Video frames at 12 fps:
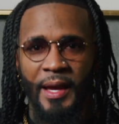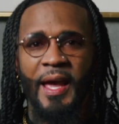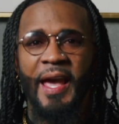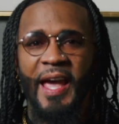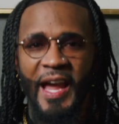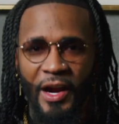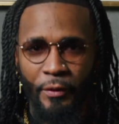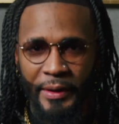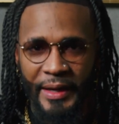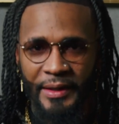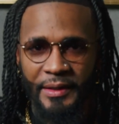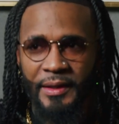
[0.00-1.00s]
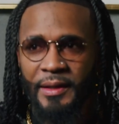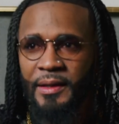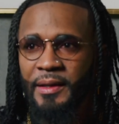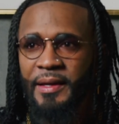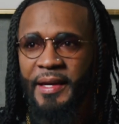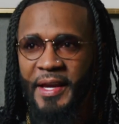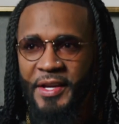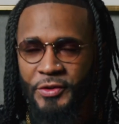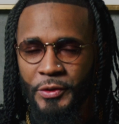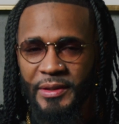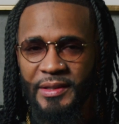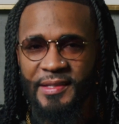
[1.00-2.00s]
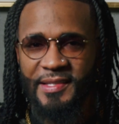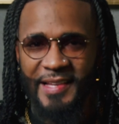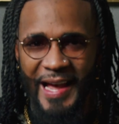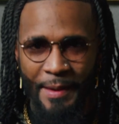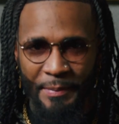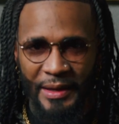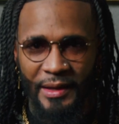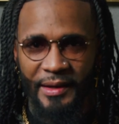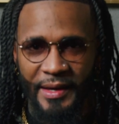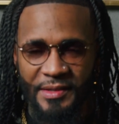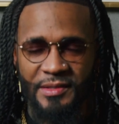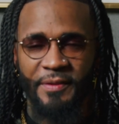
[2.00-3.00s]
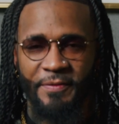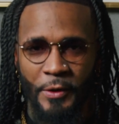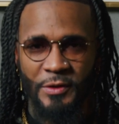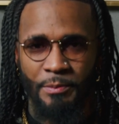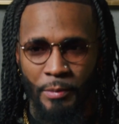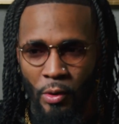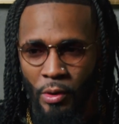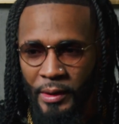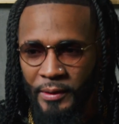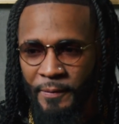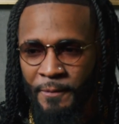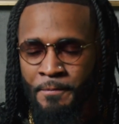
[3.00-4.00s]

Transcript: Herod issued an assignment against the firstborn.